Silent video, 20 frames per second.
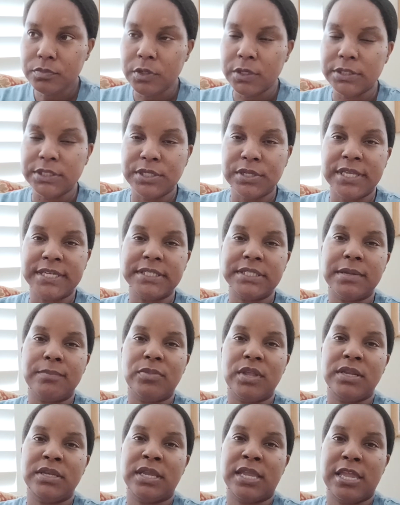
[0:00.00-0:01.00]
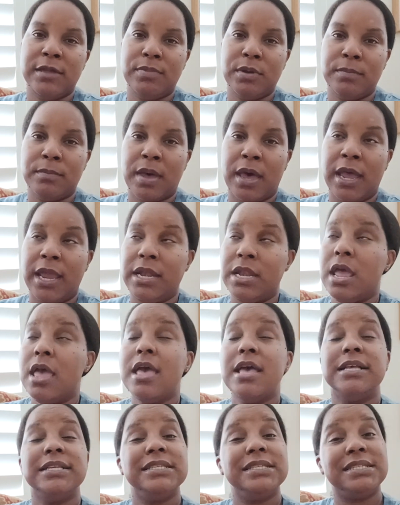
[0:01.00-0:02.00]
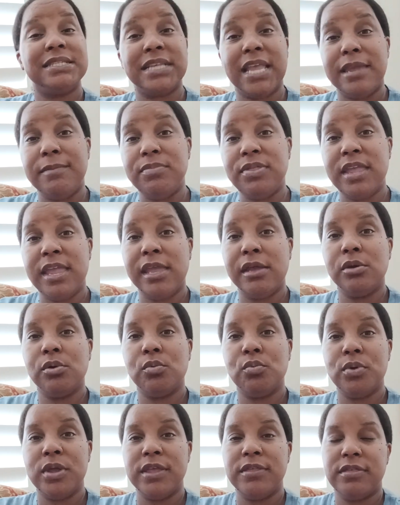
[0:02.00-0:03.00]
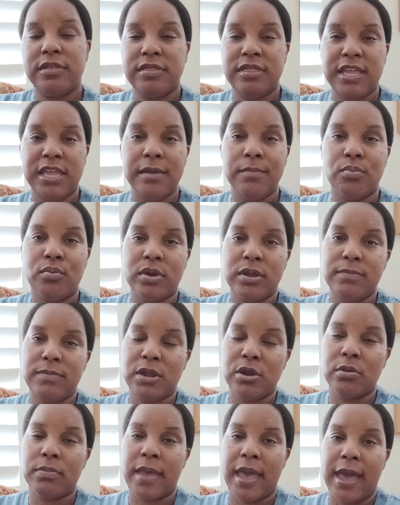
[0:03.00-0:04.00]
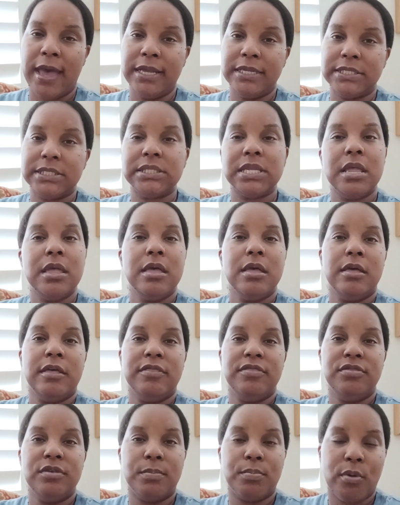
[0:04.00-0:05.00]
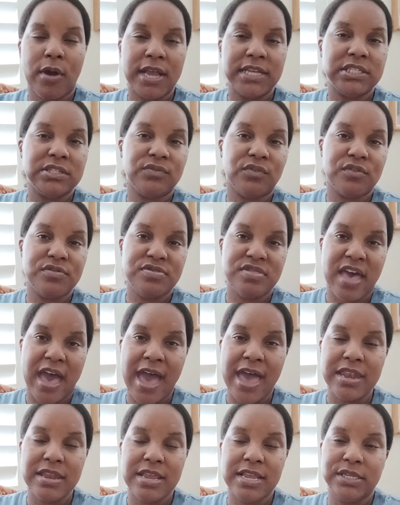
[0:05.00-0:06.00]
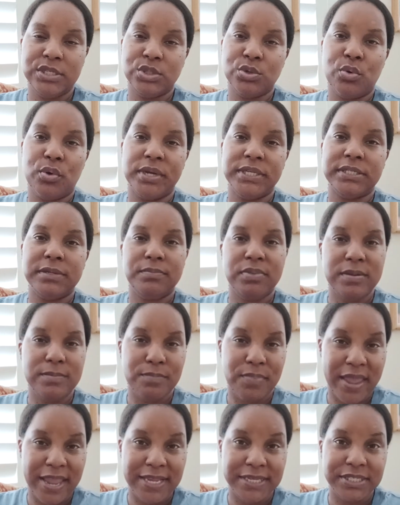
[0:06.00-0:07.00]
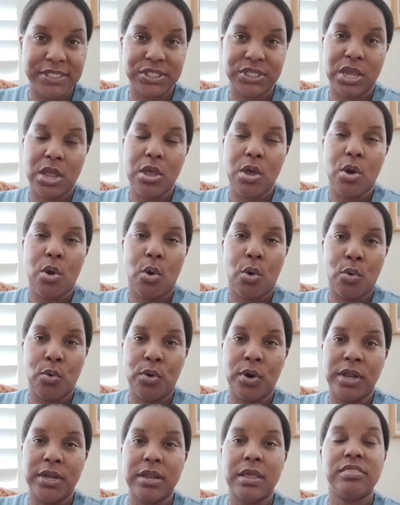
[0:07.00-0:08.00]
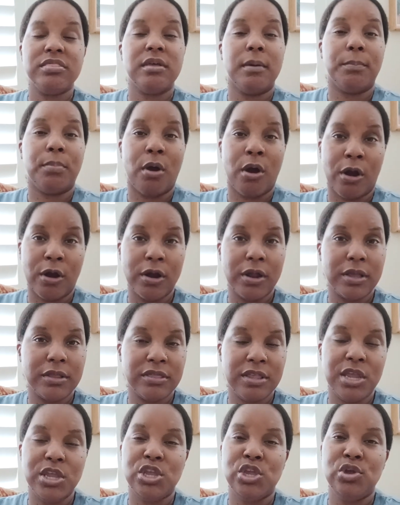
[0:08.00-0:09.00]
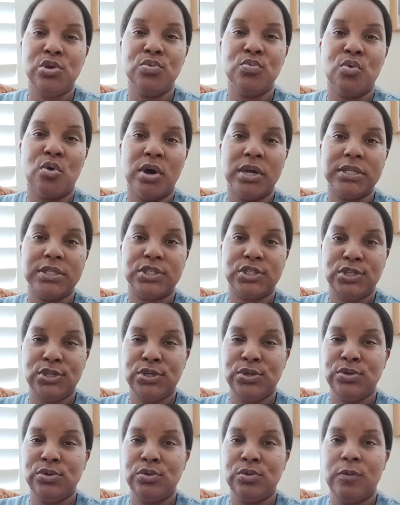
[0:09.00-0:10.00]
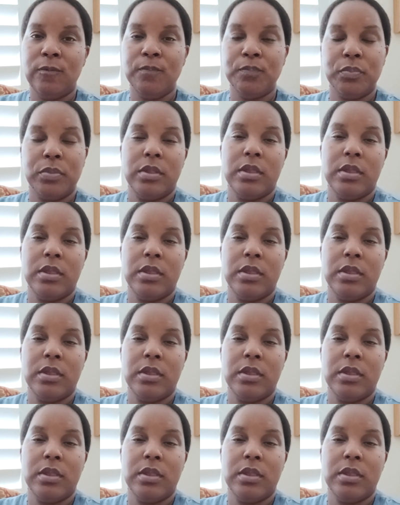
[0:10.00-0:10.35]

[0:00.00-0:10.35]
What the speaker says: So that's something to keep in mind. Same thing with the Premier Pass. The price for that is going to be based on the park that you want to